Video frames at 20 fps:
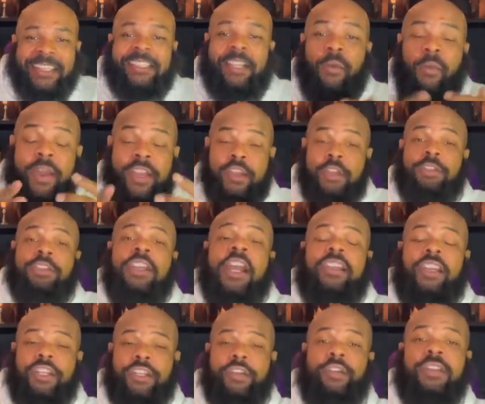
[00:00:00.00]
So when you
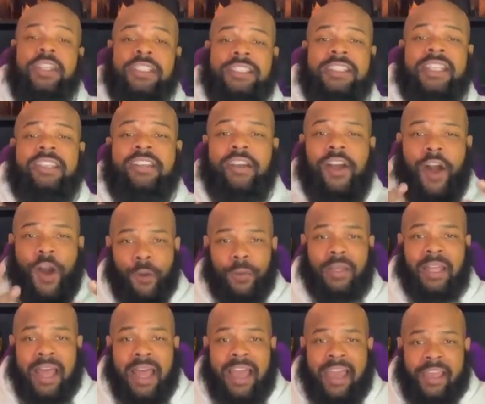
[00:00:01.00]
start to do this in your
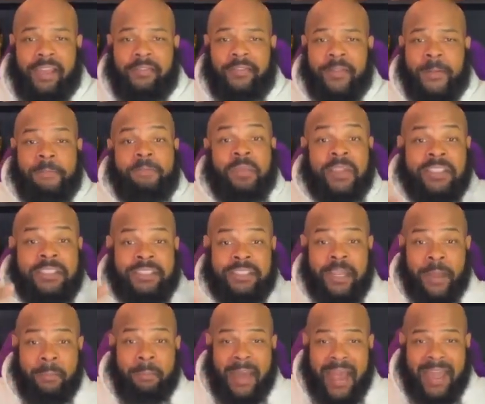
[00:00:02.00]
own life,
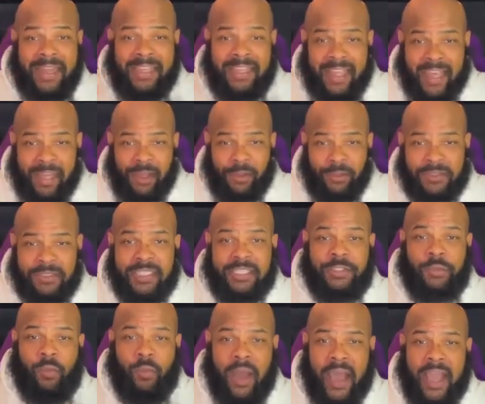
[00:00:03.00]
somebody else
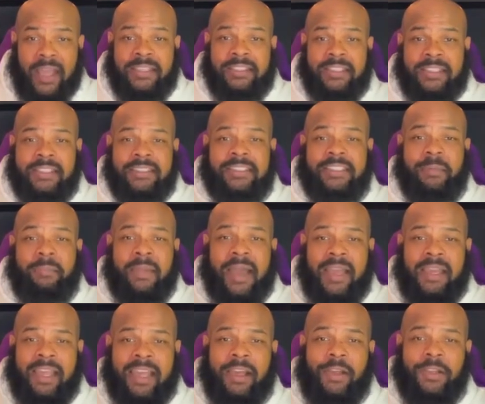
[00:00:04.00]
is watching.
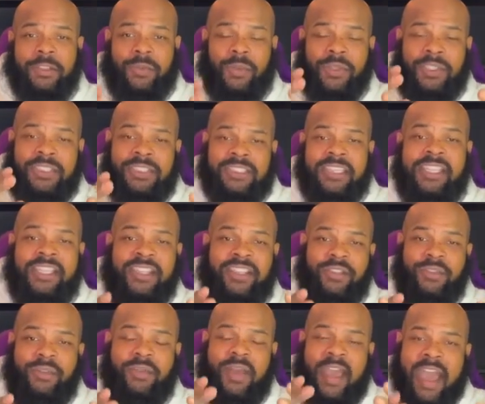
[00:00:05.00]
Somebody else will see
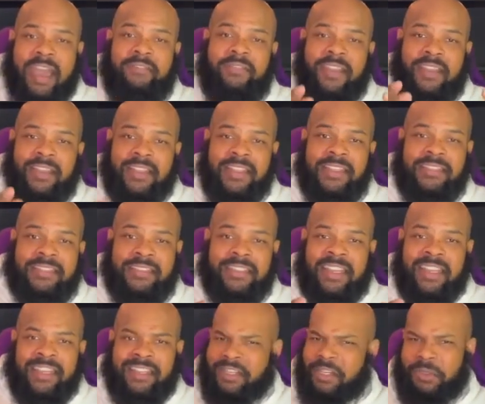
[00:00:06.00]
you having this
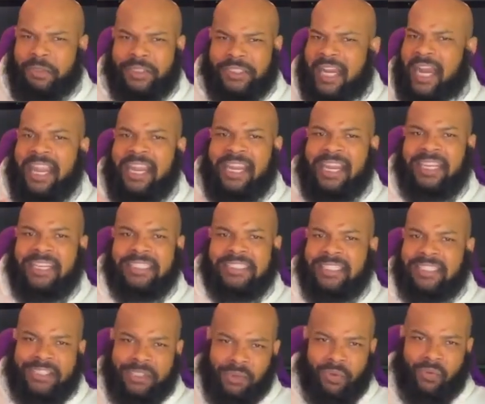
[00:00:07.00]
new change,
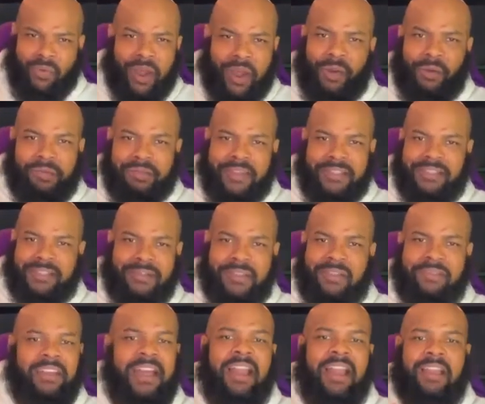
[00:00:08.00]
this new growth, this new
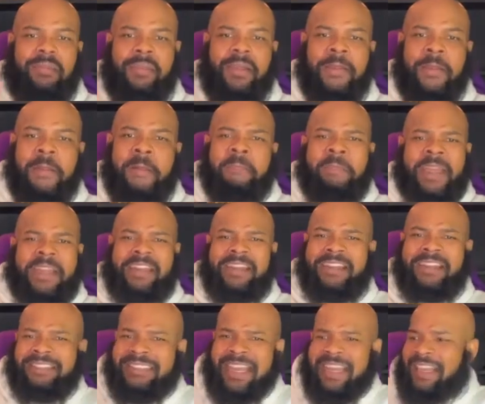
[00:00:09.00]
development. They're
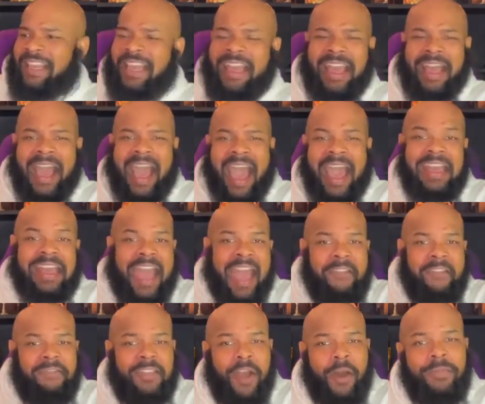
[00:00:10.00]
going to say, I,
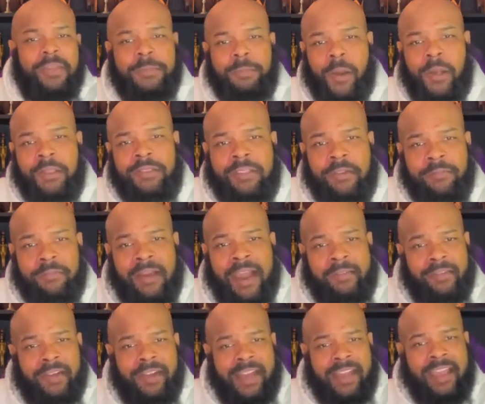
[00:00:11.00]
I've known this person
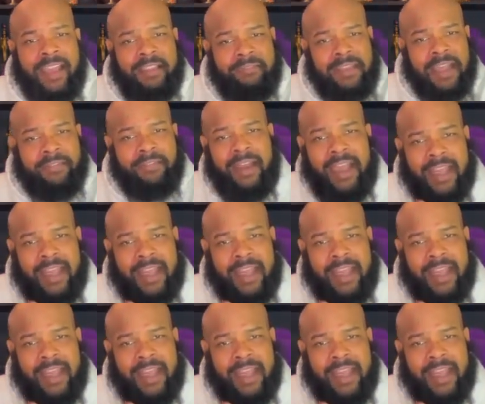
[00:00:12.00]
forever and they've never